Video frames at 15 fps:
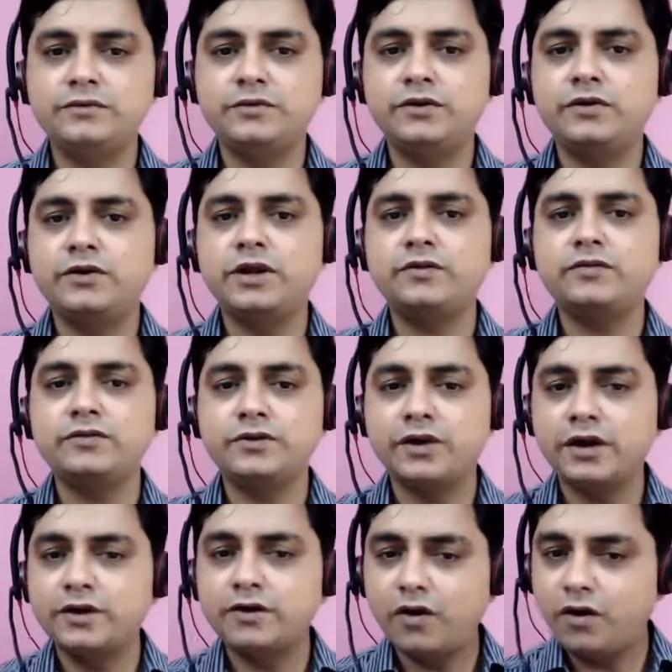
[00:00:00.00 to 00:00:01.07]
don't have to
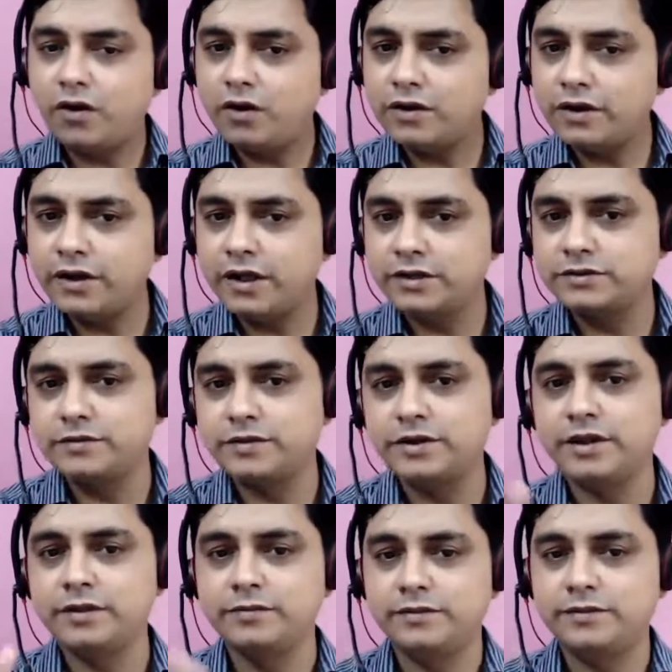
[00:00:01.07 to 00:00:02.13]
cut all the legs of the
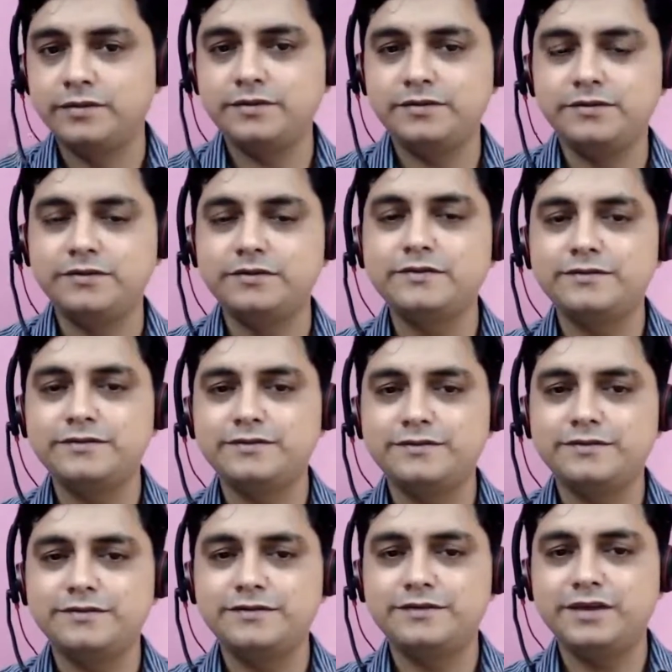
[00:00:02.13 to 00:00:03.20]
table,
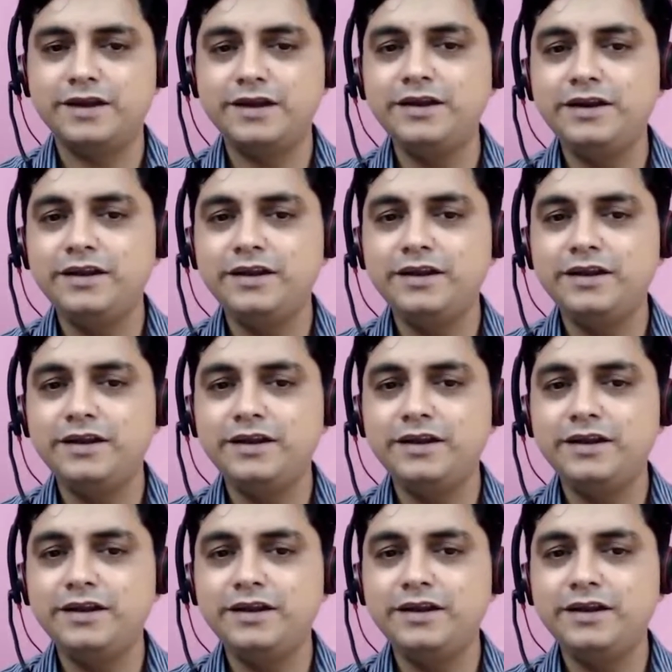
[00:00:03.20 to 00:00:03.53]
right?